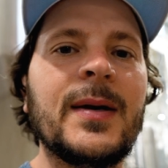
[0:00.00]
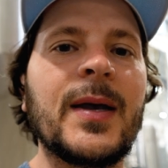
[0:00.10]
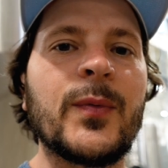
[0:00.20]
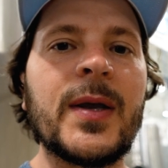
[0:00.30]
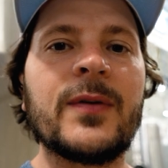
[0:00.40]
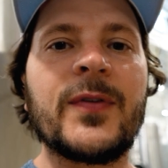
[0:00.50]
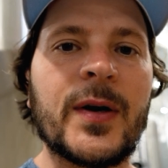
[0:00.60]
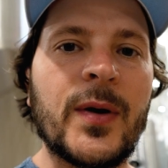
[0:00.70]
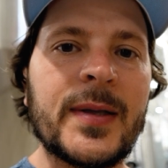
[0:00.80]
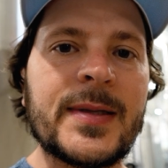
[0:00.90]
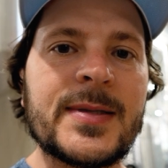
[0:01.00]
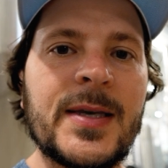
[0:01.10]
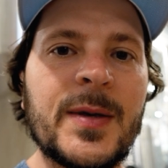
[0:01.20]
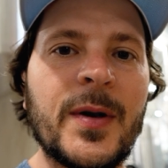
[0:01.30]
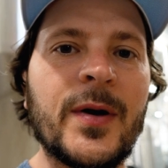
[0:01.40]
and reinvigorate the
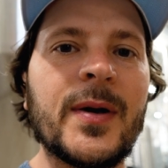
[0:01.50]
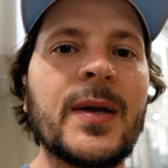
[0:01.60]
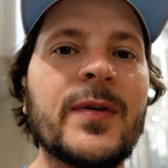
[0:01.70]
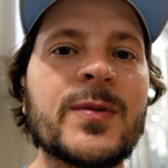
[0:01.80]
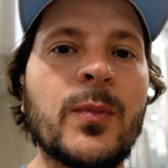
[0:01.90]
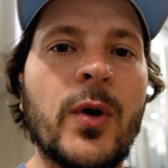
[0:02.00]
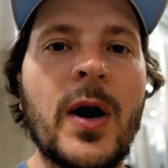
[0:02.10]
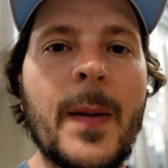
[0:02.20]
team here to give us more